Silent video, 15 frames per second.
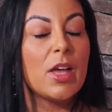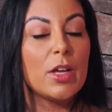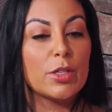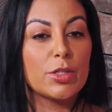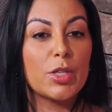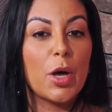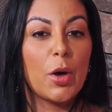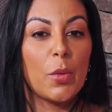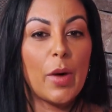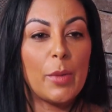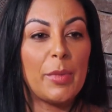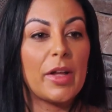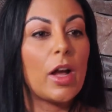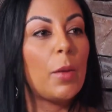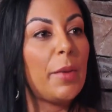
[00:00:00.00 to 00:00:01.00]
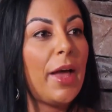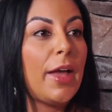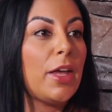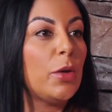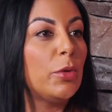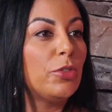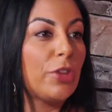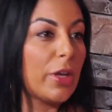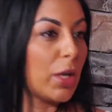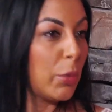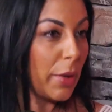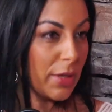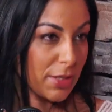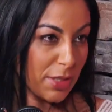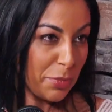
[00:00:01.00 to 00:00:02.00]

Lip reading: So I'm like, I'll pay you in chicken wings